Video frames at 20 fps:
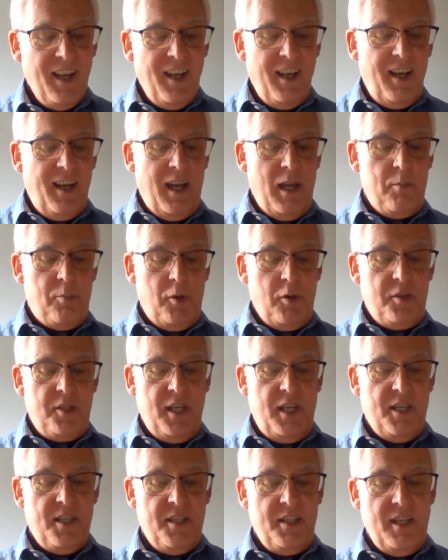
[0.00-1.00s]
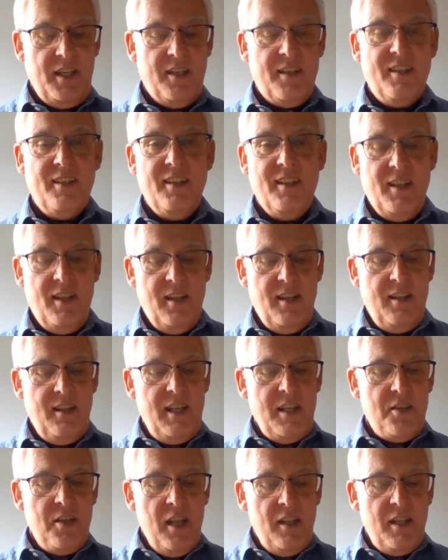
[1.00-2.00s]
I protested.
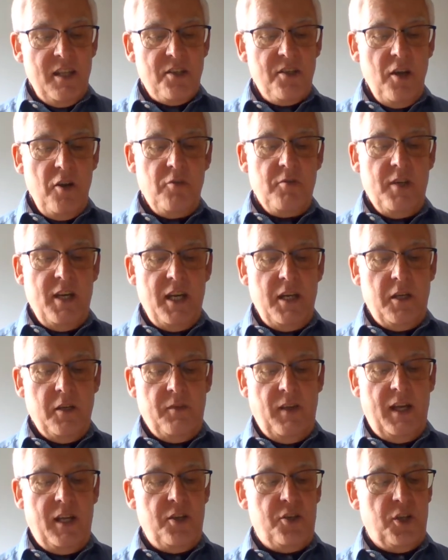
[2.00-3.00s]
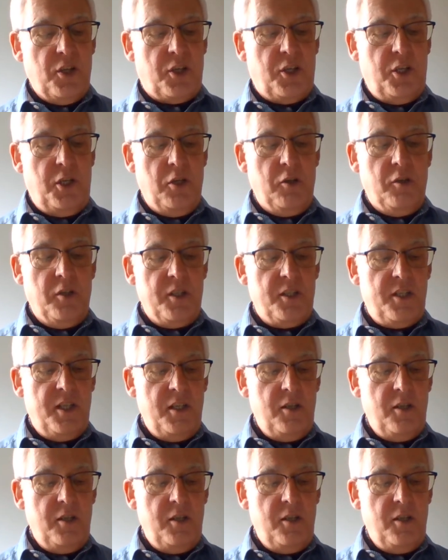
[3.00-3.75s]
There's no need of any security,